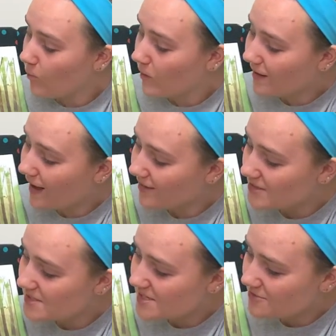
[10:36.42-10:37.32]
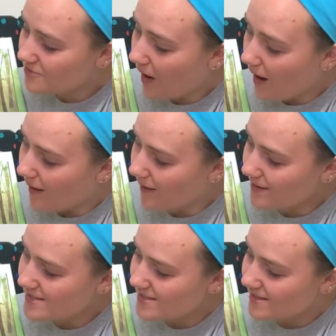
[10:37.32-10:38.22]
What color is the
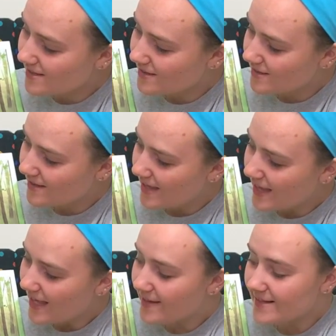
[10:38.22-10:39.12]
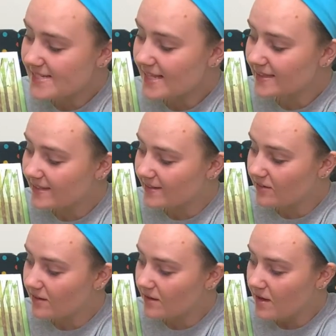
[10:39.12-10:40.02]
fox? It's a
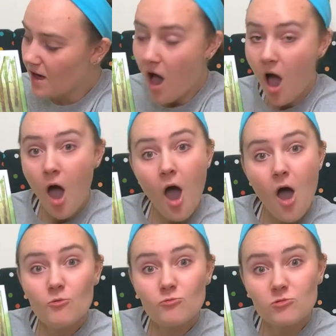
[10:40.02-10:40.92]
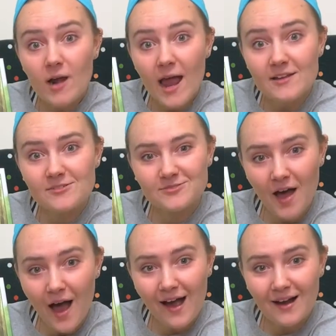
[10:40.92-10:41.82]
little red
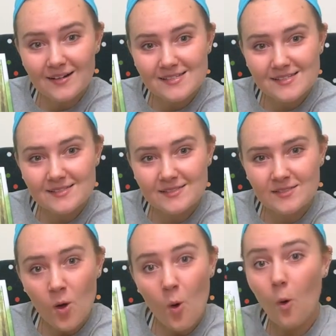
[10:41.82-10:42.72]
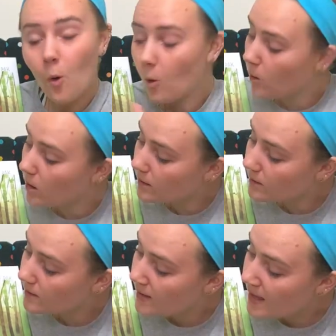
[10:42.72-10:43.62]
fox or
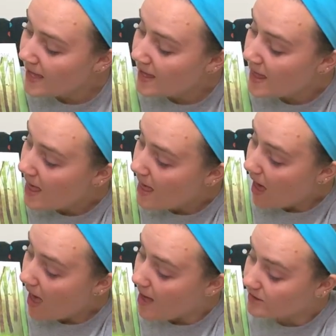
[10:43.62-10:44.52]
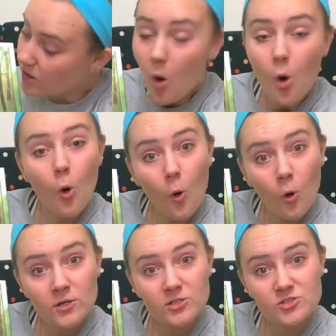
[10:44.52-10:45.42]
an
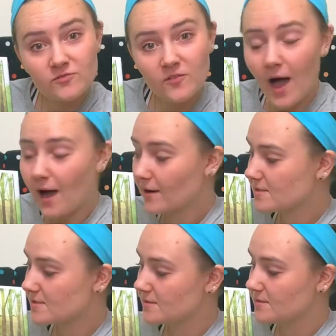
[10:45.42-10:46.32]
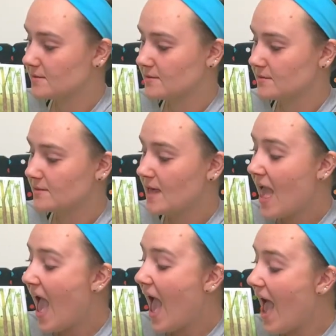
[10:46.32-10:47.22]
orange hmm. fox.
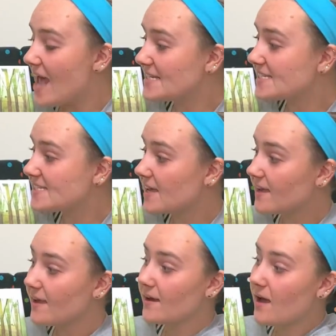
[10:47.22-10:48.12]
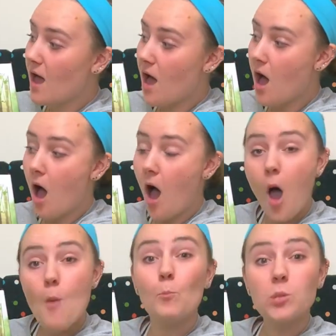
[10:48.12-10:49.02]
And singing
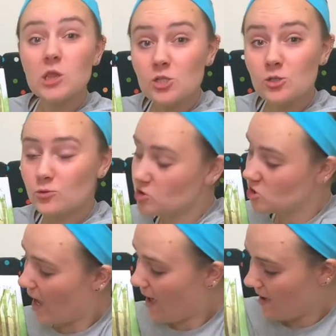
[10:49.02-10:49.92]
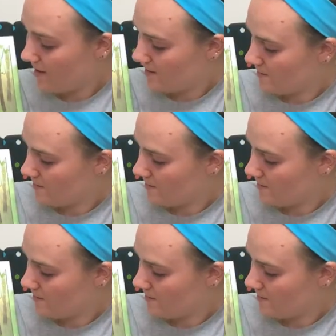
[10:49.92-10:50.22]
Blue Jay.